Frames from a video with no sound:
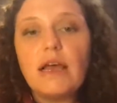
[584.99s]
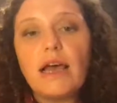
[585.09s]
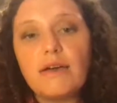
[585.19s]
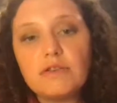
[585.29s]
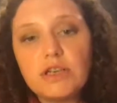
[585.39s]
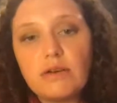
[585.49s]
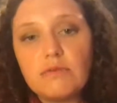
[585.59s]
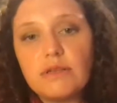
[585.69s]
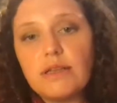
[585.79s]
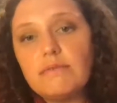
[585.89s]
Have a chat
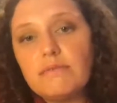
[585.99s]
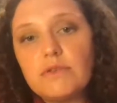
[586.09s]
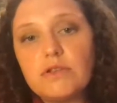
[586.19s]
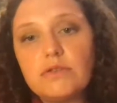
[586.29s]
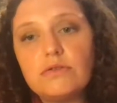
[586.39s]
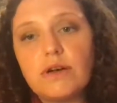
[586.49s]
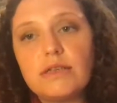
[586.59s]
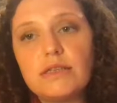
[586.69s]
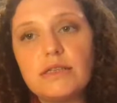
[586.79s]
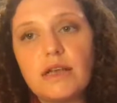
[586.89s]
with them to
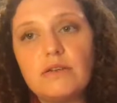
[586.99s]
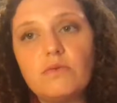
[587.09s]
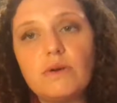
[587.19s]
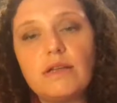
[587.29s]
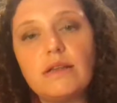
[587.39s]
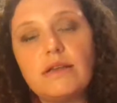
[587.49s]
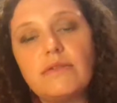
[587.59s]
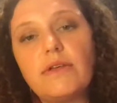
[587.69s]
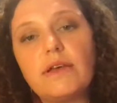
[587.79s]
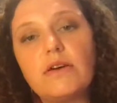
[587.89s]
understand whether
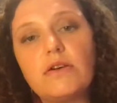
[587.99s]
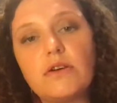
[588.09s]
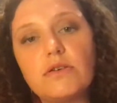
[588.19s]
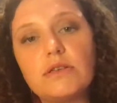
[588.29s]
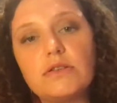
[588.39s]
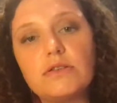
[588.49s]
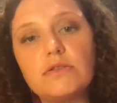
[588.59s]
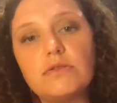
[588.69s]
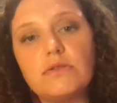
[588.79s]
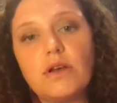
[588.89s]
they are going
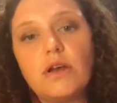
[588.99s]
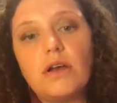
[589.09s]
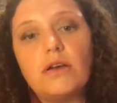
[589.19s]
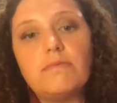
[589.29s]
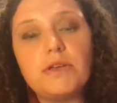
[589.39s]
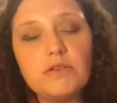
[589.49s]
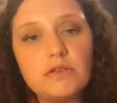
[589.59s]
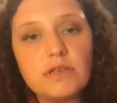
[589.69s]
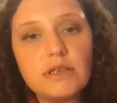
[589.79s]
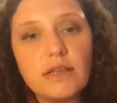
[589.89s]
to be
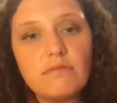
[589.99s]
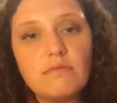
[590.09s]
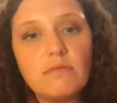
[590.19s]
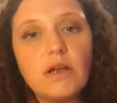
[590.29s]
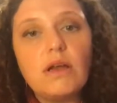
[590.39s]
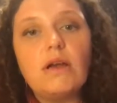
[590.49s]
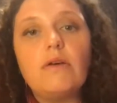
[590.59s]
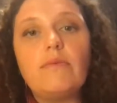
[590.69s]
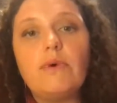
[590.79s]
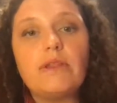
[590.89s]
using them,
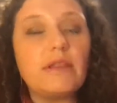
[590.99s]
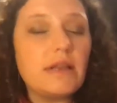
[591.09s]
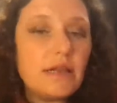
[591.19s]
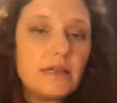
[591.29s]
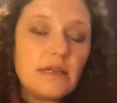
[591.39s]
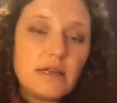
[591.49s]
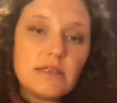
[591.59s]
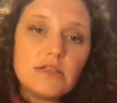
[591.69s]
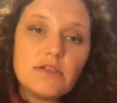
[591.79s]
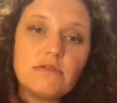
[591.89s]
whether they need any
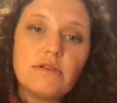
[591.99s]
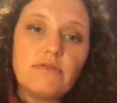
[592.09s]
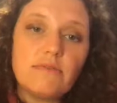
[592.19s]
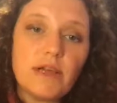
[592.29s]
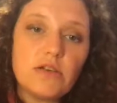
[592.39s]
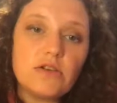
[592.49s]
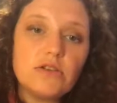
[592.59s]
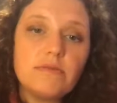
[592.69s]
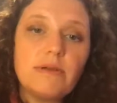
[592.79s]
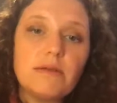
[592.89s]
additional
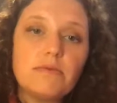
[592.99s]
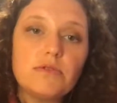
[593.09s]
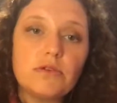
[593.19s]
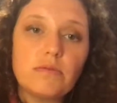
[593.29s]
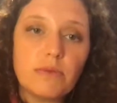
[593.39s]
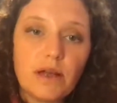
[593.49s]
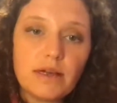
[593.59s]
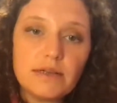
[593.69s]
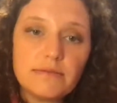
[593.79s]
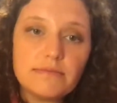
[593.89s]
information to be able to comply.